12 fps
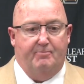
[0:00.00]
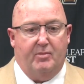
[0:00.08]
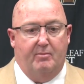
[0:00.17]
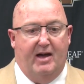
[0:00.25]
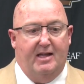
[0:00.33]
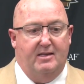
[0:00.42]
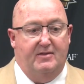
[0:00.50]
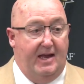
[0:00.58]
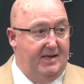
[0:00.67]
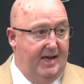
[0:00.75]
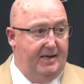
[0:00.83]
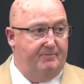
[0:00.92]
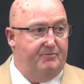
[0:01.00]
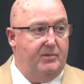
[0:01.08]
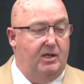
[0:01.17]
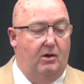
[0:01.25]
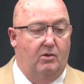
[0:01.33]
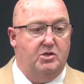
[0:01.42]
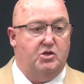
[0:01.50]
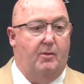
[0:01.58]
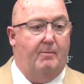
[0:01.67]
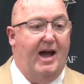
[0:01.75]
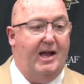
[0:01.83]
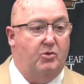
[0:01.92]
But they did, you know, and
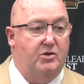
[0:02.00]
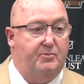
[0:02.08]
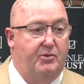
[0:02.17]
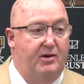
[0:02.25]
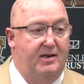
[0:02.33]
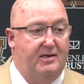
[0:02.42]
so Mike was put